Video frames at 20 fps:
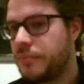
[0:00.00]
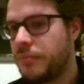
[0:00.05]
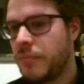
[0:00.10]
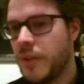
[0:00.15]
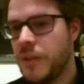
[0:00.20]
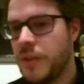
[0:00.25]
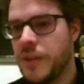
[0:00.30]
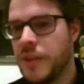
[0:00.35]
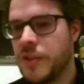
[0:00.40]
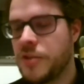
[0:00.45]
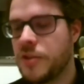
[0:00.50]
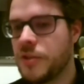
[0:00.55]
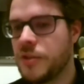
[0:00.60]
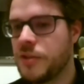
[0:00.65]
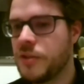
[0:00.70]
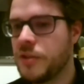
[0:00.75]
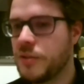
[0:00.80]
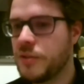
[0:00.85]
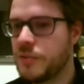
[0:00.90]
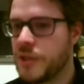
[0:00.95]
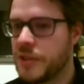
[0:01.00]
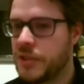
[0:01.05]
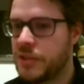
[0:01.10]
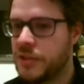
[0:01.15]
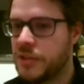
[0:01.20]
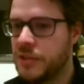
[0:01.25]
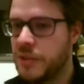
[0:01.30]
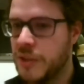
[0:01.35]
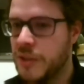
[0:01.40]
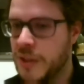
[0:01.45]
that's also the
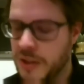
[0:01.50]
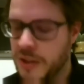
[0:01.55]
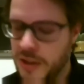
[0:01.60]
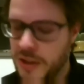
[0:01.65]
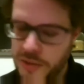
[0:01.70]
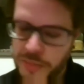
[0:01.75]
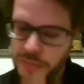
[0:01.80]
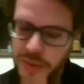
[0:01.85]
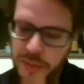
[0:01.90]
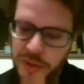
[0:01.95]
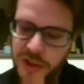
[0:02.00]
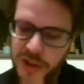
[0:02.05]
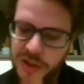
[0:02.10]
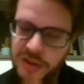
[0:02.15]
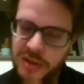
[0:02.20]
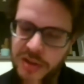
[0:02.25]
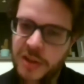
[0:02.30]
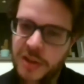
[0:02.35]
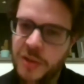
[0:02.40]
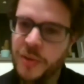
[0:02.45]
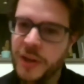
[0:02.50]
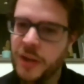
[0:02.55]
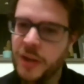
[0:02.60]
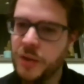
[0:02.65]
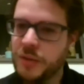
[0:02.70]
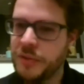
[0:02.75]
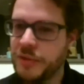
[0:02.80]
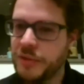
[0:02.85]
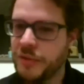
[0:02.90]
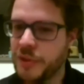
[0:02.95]
reason. That's maybe just a quick
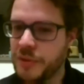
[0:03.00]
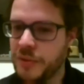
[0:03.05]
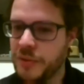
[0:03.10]
overview.